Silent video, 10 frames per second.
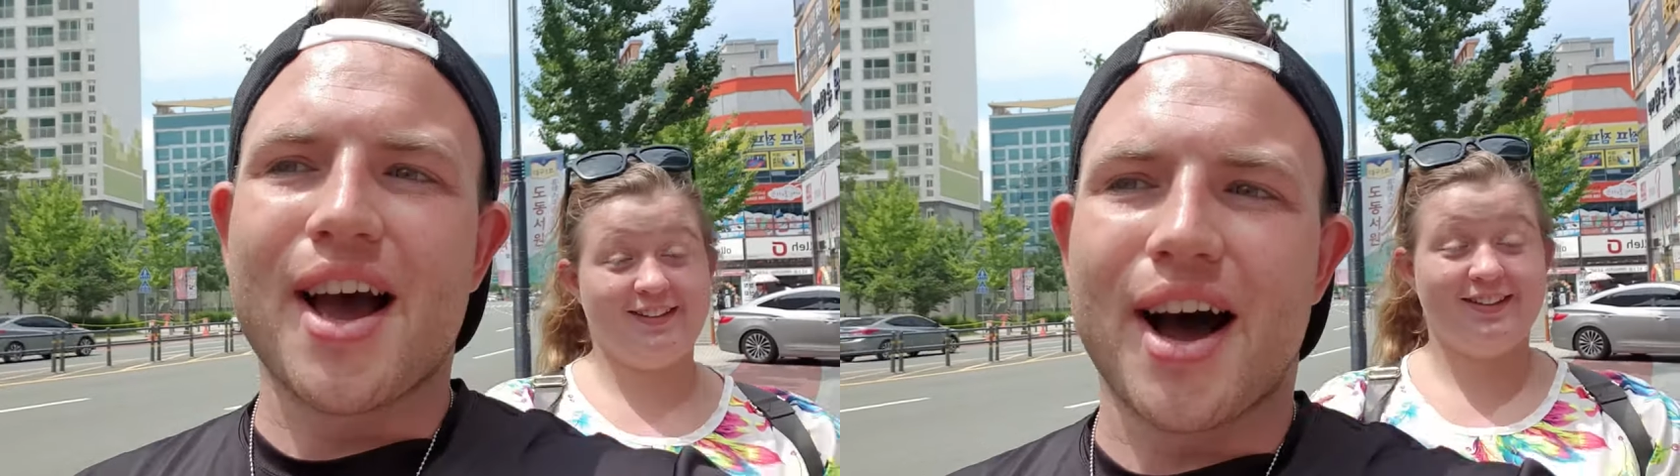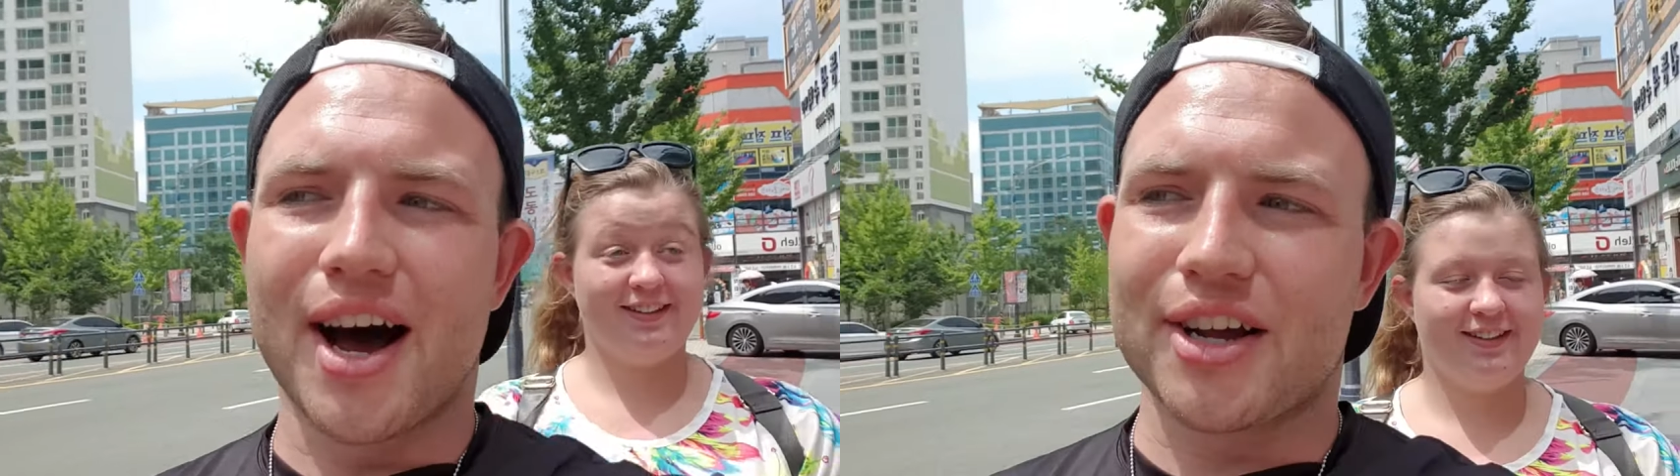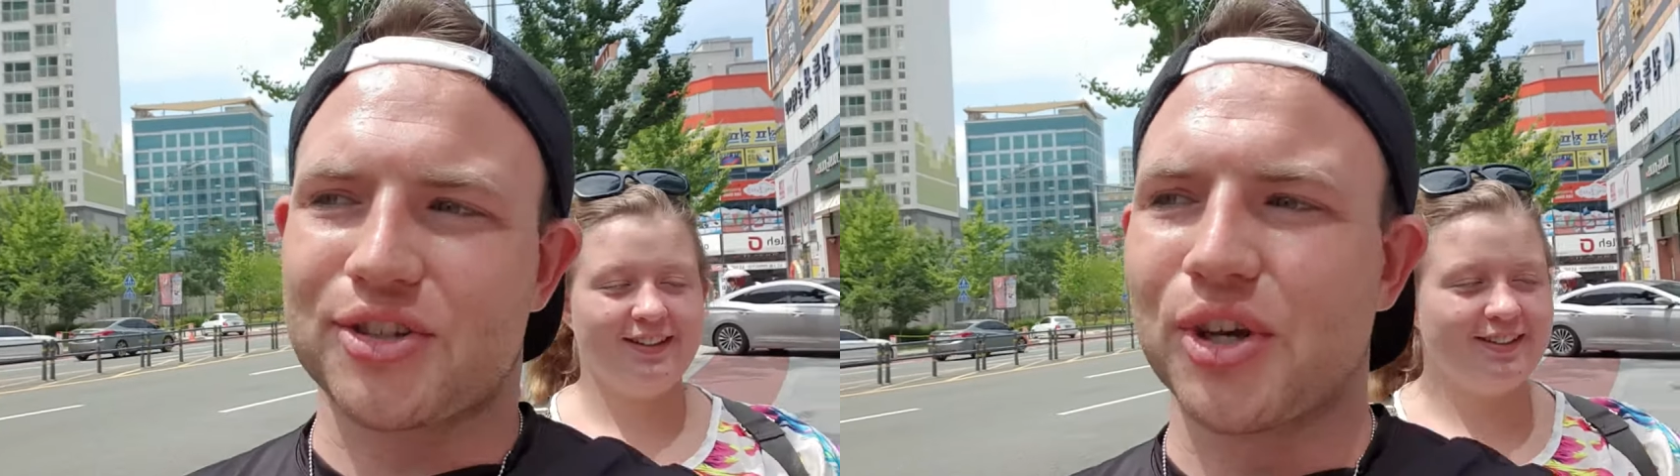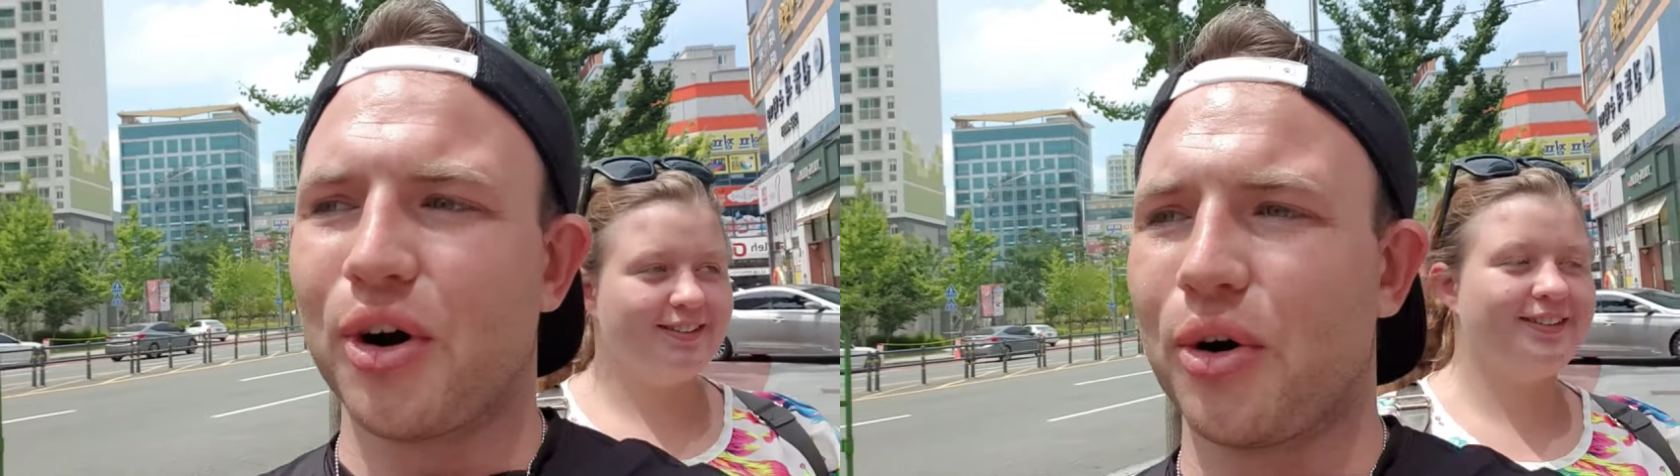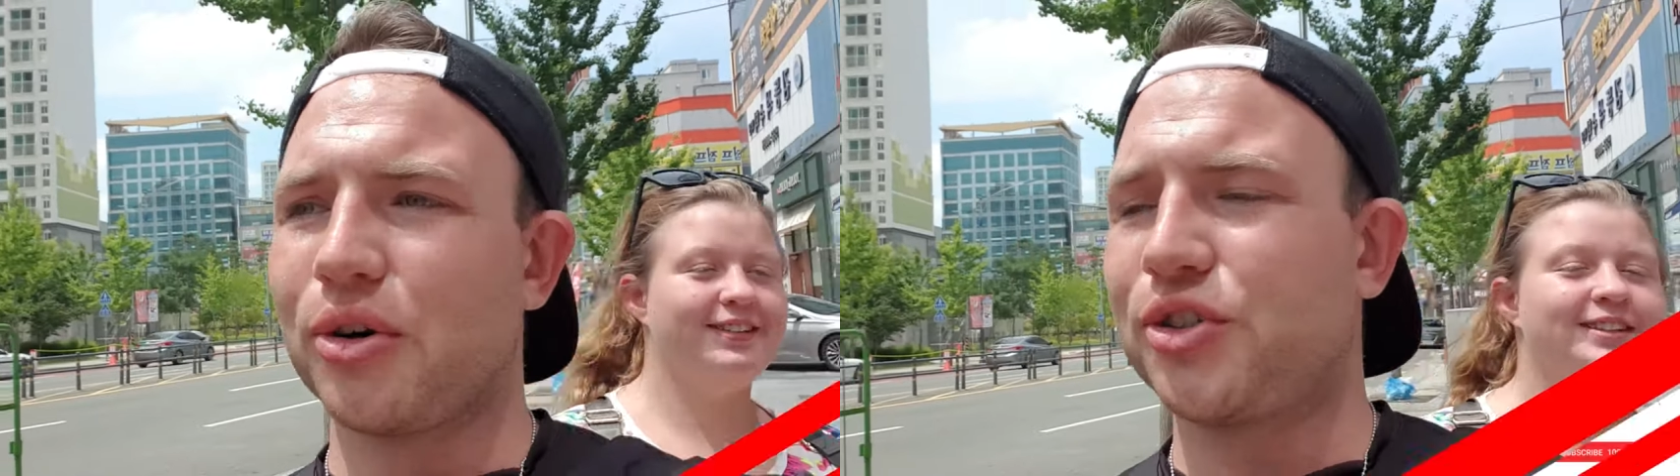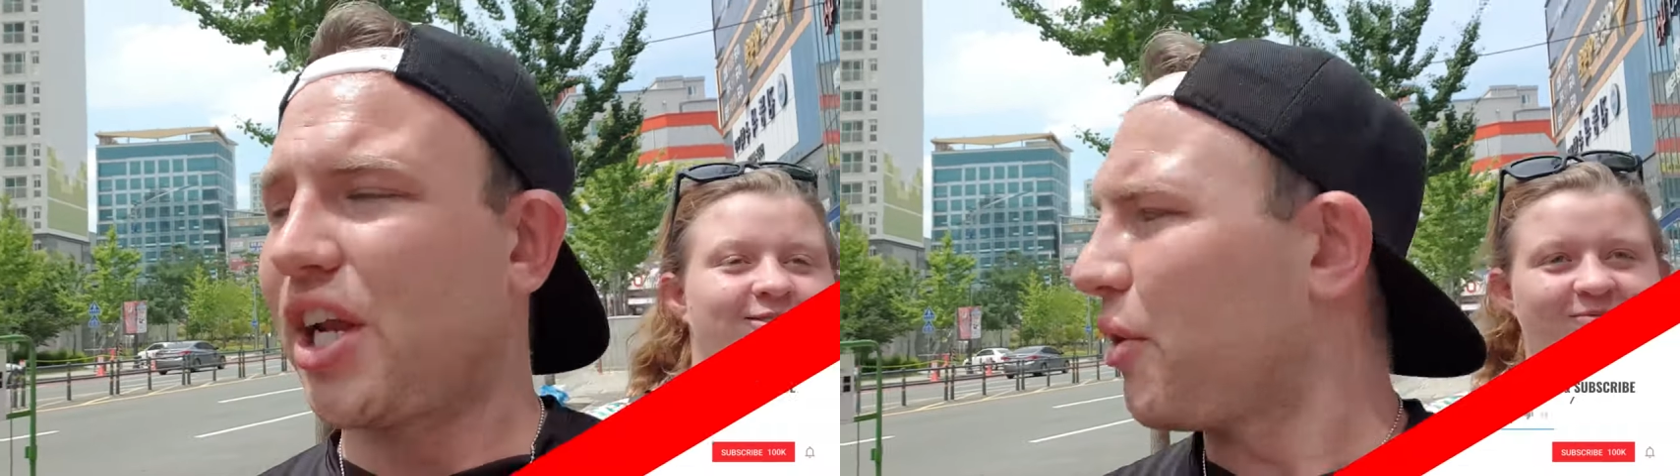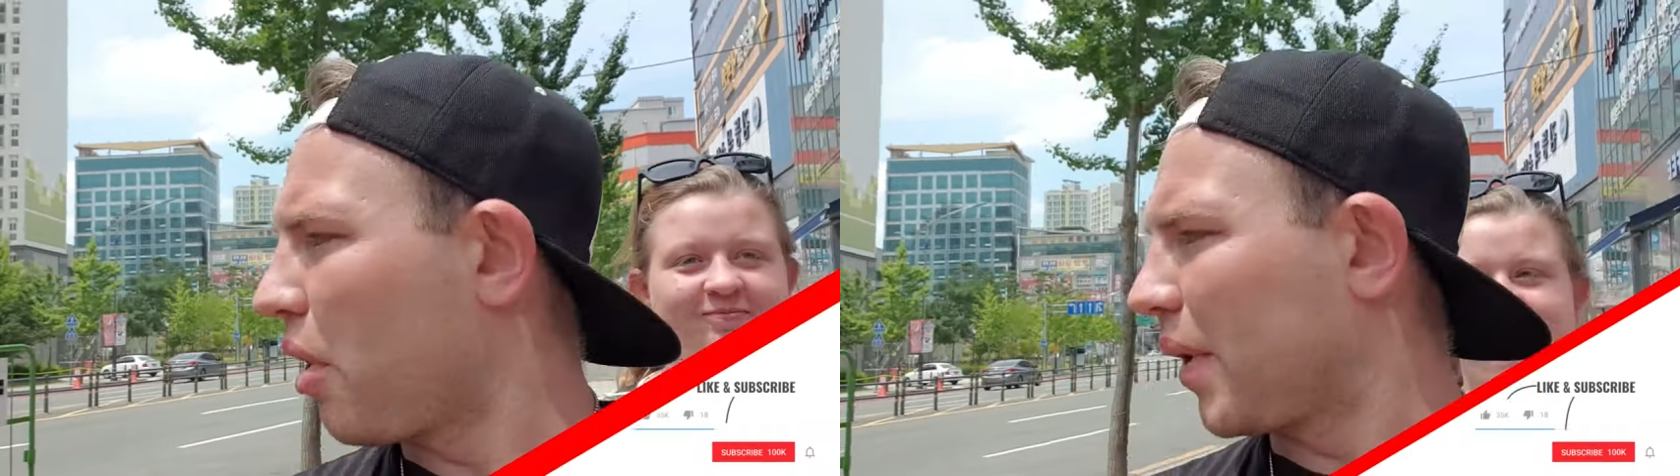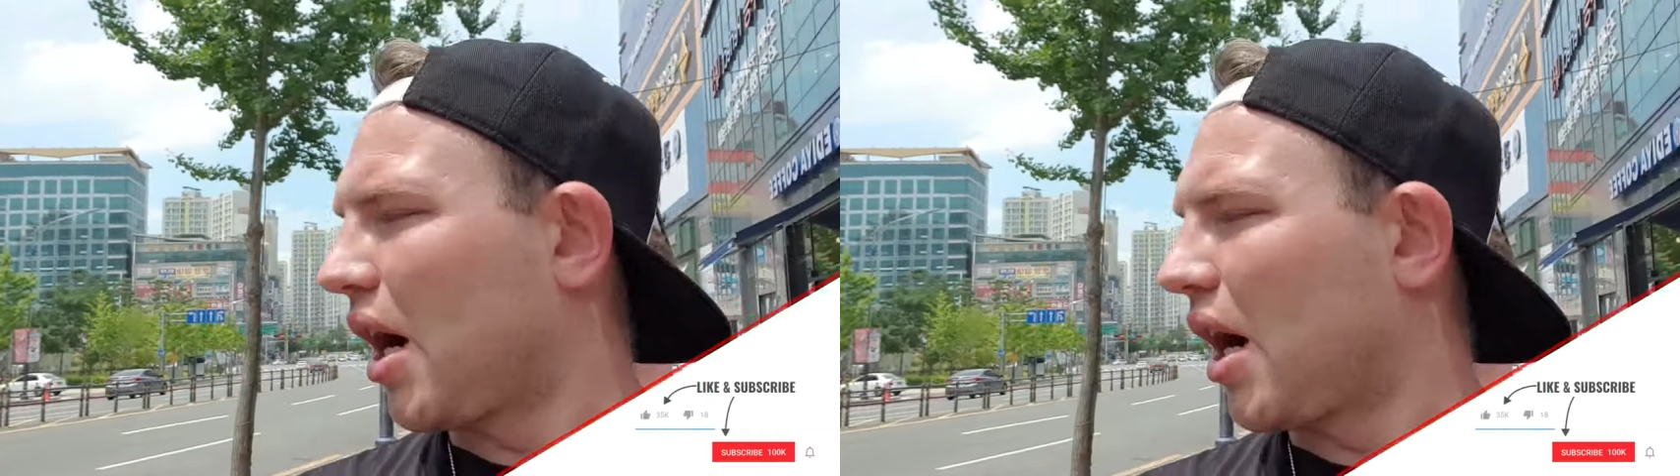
Uh, so, Jenny, where we're